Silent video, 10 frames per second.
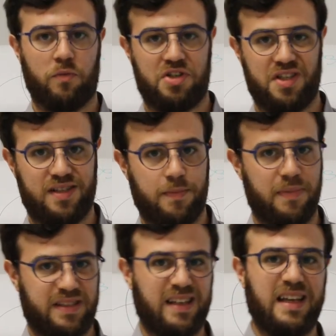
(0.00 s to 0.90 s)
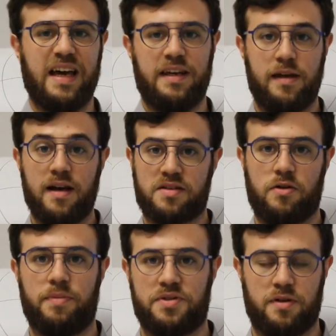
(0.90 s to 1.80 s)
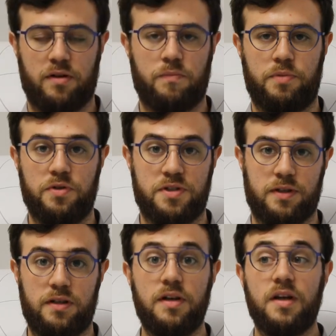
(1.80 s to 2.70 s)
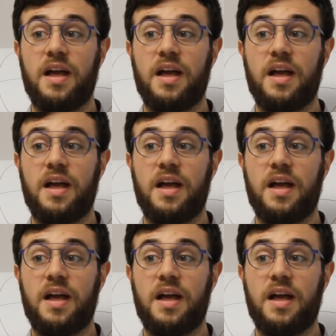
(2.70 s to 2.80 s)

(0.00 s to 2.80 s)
which is basically an industrial personal computer,